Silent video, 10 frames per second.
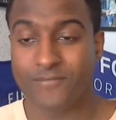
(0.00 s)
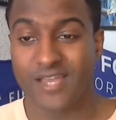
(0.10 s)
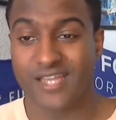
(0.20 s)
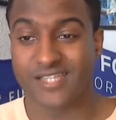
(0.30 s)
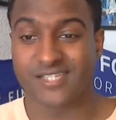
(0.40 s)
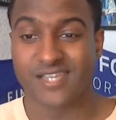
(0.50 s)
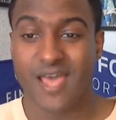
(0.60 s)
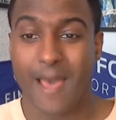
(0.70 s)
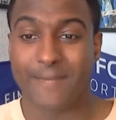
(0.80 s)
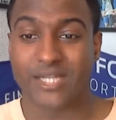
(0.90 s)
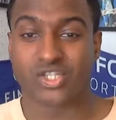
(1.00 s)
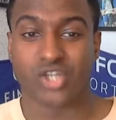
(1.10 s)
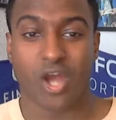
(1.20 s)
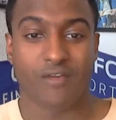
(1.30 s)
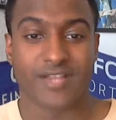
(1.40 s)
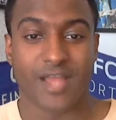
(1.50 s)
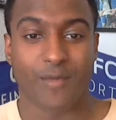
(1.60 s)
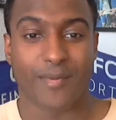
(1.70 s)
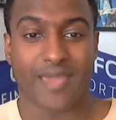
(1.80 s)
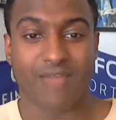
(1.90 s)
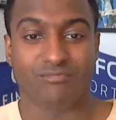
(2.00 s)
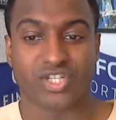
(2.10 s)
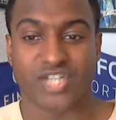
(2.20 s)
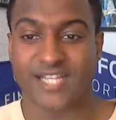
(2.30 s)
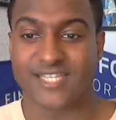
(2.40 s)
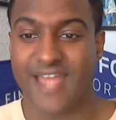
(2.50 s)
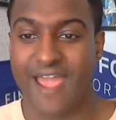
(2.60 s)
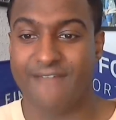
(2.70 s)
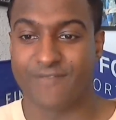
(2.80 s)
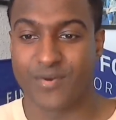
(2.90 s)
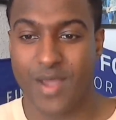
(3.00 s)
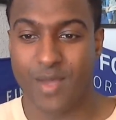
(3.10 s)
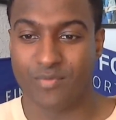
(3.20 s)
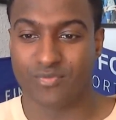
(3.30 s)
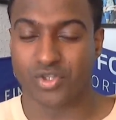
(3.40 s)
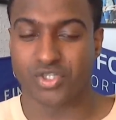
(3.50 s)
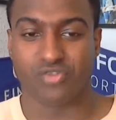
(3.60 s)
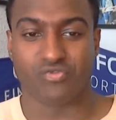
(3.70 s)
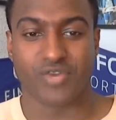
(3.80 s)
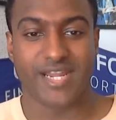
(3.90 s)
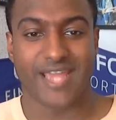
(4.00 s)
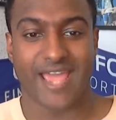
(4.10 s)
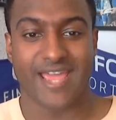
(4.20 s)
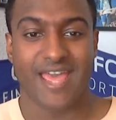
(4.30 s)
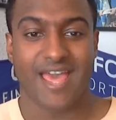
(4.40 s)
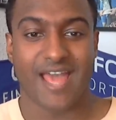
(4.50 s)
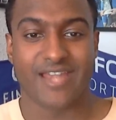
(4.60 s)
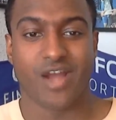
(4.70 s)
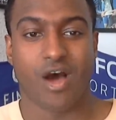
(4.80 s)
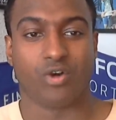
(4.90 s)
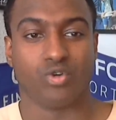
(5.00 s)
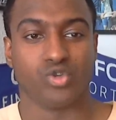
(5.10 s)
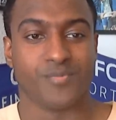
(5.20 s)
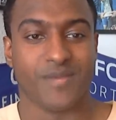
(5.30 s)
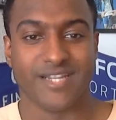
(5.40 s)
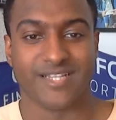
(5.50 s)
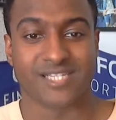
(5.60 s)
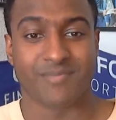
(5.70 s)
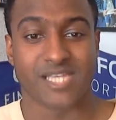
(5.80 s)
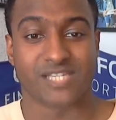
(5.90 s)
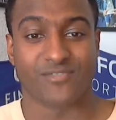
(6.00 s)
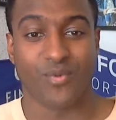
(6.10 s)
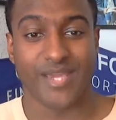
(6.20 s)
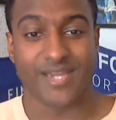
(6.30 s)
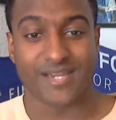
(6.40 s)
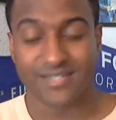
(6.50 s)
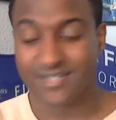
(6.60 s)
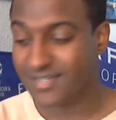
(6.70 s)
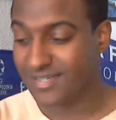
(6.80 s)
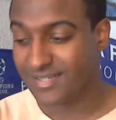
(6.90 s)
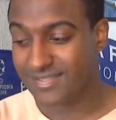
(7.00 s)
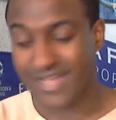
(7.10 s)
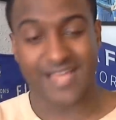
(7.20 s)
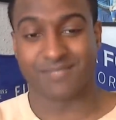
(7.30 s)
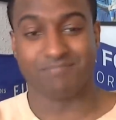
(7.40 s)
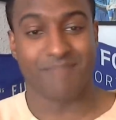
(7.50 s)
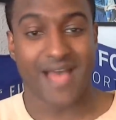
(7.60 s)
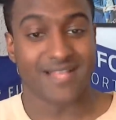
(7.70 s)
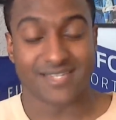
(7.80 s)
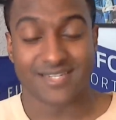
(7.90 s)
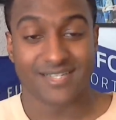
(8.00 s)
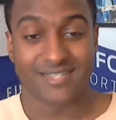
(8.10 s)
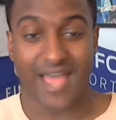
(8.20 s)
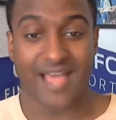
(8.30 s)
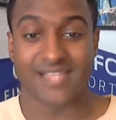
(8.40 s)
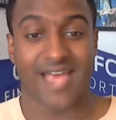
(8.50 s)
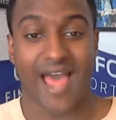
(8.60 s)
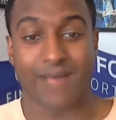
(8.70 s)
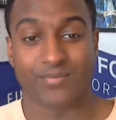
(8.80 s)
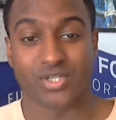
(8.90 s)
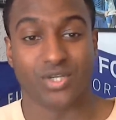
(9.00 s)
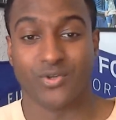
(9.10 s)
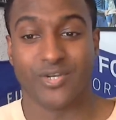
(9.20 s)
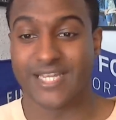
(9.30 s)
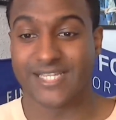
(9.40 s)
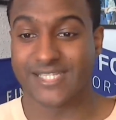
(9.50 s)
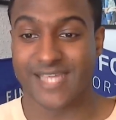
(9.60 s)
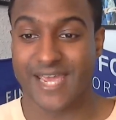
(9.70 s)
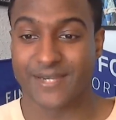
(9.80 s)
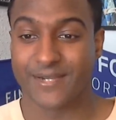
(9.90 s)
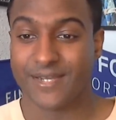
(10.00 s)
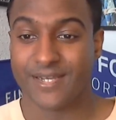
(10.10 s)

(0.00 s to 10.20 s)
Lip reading: It's a bit jarring that we're getting rejected everywhere. We've lost Enrique and Nagelsmann in the space of a week. That is mad. That is absolutely insane.